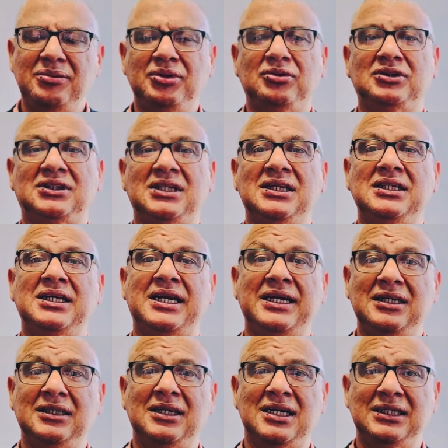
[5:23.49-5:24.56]
because the learner
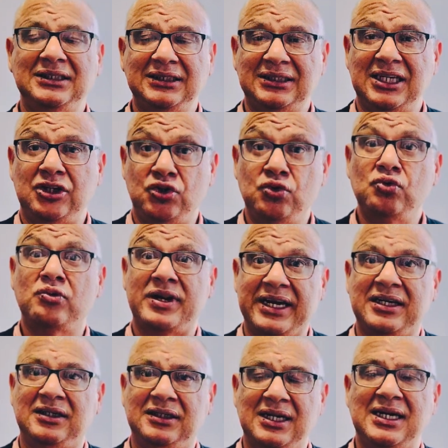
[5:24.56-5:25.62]
recognizes that you
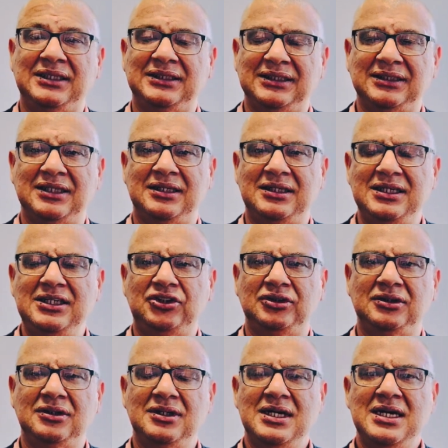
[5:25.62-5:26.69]
recognize as the
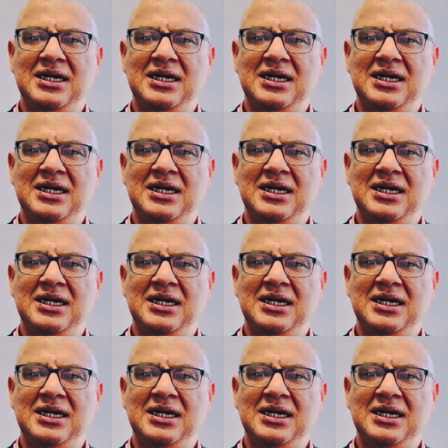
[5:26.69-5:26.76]
teacher